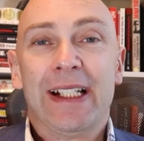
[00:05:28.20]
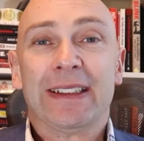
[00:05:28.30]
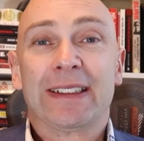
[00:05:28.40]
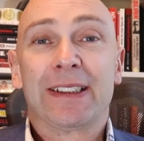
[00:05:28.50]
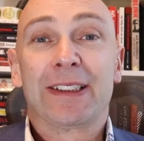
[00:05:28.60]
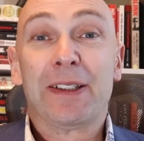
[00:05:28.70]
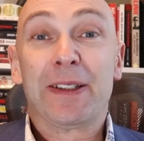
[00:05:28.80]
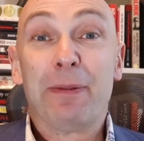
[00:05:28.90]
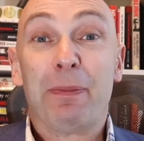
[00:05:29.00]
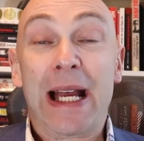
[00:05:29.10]
until
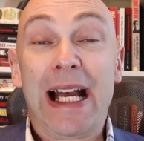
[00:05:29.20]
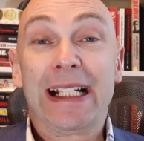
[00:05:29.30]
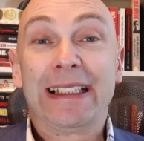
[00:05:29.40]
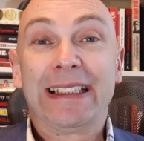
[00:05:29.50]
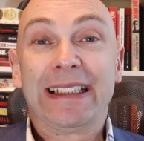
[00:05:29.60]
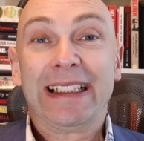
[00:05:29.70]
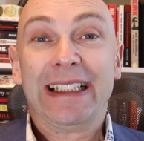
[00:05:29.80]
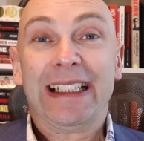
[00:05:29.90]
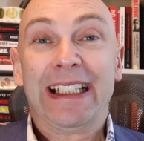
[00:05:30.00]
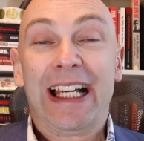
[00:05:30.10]
something bad
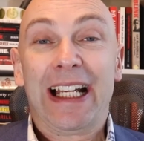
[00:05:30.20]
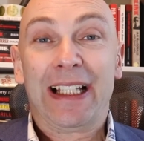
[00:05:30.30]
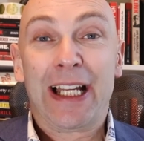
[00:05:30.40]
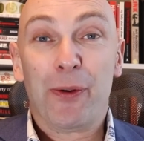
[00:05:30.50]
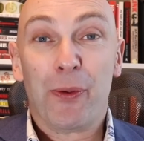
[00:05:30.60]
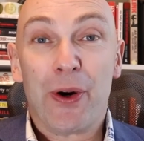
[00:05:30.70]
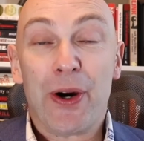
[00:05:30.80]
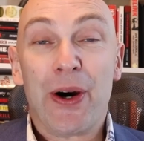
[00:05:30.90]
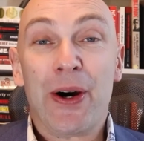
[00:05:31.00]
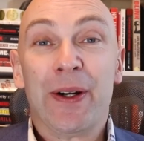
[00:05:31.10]
like
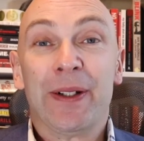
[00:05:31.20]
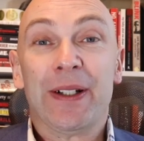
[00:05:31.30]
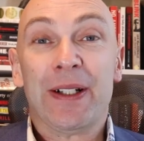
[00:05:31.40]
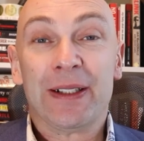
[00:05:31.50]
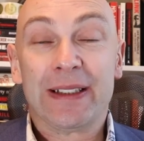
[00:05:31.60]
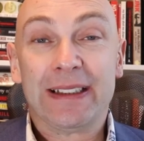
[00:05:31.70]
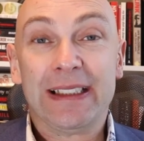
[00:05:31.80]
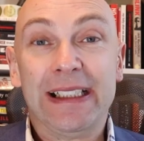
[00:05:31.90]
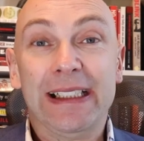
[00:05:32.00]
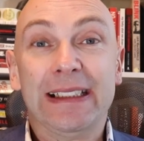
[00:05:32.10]
war or
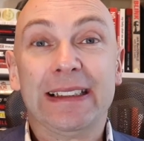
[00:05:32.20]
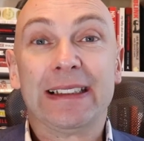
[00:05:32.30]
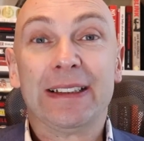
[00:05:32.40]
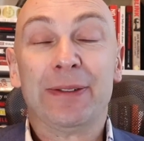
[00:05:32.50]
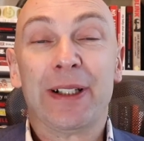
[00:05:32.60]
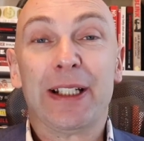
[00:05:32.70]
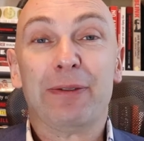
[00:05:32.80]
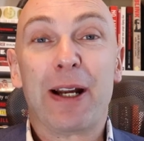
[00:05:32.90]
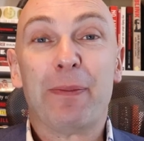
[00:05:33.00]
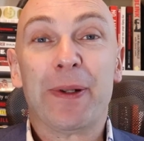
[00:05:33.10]
disease
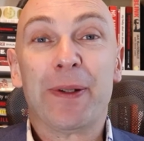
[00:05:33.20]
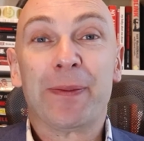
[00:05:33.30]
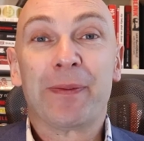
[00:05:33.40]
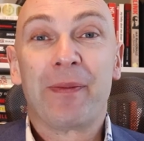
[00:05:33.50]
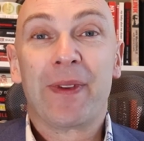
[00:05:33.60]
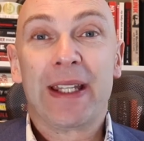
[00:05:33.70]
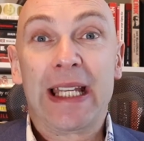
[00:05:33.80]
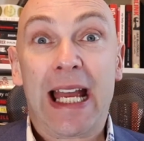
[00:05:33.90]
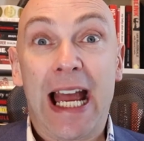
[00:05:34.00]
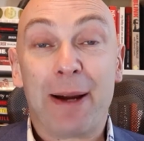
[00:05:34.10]
running rampant
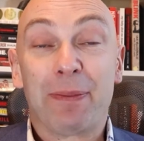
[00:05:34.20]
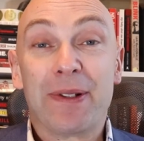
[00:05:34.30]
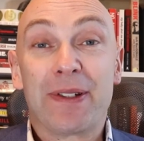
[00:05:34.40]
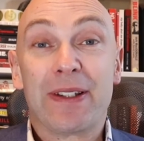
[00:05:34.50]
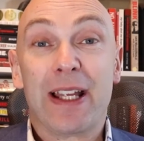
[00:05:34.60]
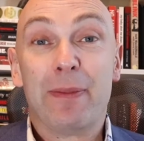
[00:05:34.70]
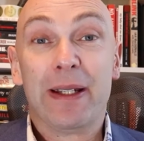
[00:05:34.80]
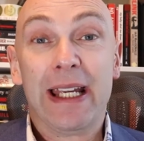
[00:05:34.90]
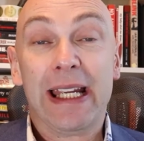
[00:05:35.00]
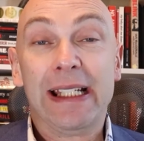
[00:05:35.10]
happens to them
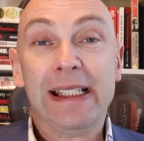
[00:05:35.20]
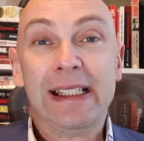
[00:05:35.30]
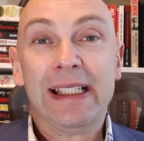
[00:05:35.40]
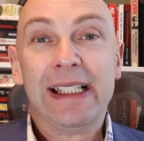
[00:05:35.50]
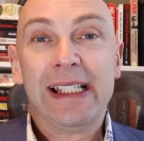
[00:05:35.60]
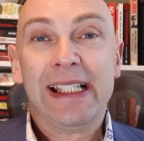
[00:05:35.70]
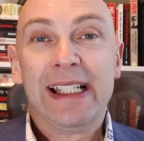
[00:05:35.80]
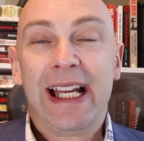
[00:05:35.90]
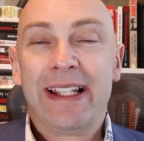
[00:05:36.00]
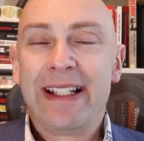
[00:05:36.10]
again.
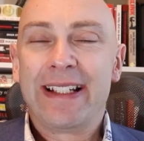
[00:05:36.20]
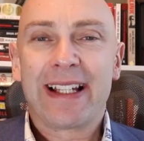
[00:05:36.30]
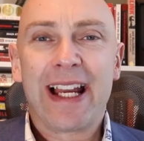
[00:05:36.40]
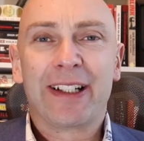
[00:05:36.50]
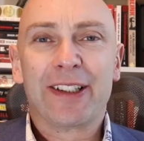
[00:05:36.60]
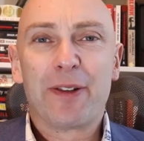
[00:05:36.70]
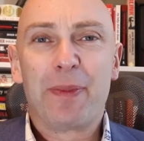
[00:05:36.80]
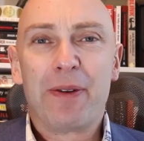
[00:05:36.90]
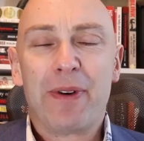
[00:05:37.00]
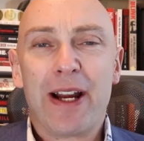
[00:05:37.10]
And these cycles have
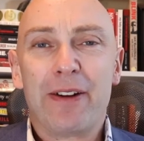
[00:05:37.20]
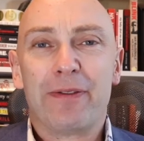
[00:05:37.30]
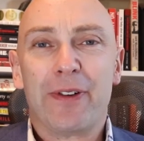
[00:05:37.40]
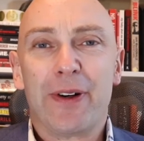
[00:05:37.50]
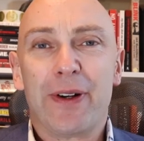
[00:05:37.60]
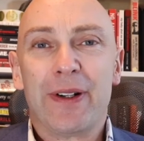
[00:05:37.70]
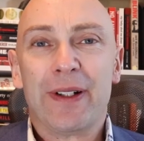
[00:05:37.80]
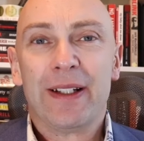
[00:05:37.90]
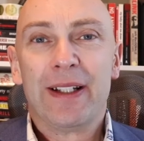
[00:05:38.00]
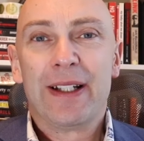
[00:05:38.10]
been around for
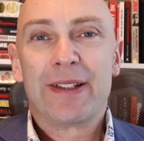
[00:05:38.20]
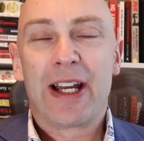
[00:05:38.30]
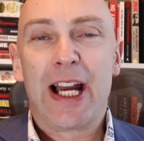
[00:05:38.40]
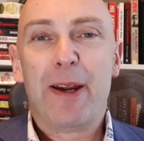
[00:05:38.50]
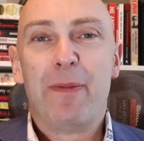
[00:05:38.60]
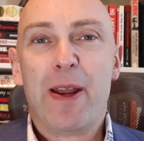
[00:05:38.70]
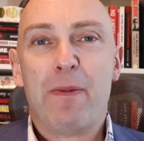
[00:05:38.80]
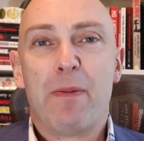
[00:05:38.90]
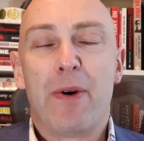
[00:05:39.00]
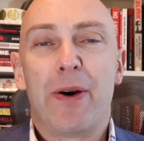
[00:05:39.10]
time
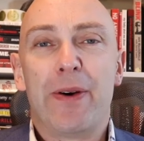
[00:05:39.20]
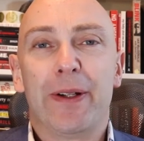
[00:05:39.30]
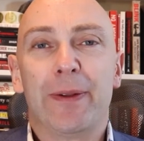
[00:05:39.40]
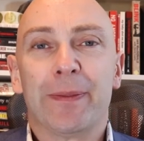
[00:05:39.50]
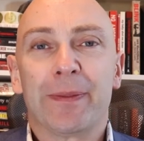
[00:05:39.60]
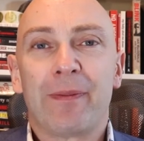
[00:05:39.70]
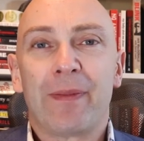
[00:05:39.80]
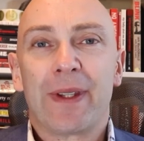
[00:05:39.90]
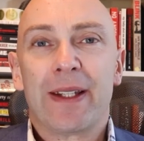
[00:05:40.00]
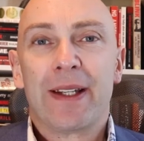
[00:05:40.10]
immemorial.
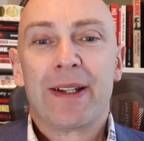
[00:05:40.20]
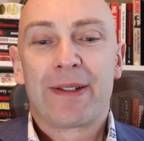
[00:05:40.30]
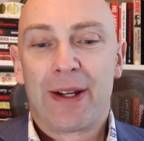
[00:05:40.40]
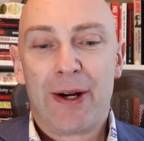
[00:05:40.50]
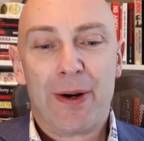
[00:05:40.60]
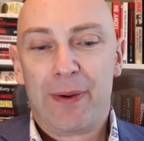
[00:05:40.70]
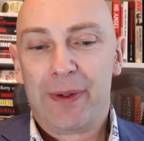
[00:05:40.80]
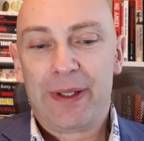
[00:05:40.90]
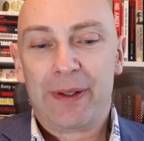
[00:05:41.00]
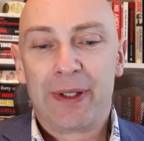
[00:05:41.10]

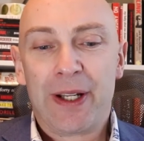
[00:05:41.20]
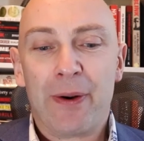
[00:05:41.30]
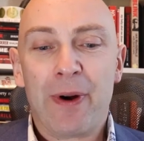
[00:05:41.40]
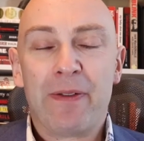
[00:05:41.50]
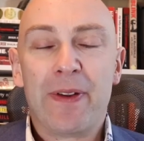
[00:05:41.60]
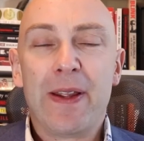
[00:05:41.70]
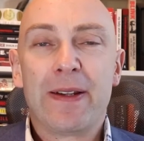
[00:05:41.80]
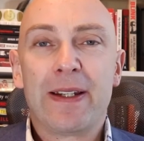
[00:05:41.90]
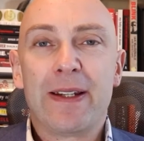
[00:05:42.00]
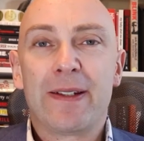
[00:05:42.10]
So, you know, whether
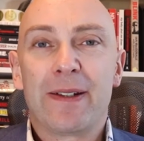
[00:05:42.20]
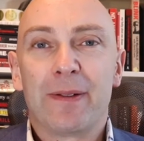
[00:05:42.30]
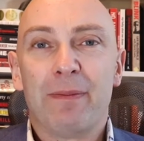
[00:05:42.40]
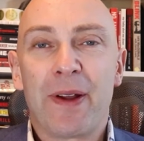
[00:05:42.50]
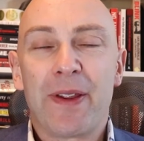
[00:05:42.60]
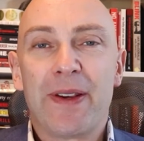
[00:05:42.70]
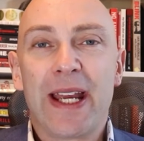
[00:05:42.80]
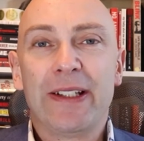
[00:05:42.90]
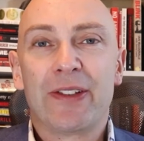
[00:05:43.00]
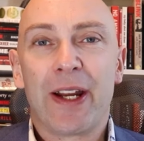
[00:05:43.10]
this is Mother
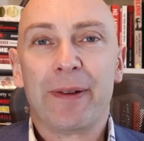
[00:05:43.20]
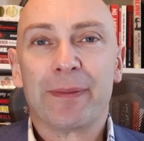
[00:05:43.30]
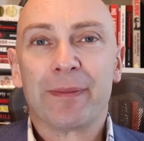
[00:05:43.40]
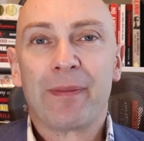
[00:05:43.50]
Nature,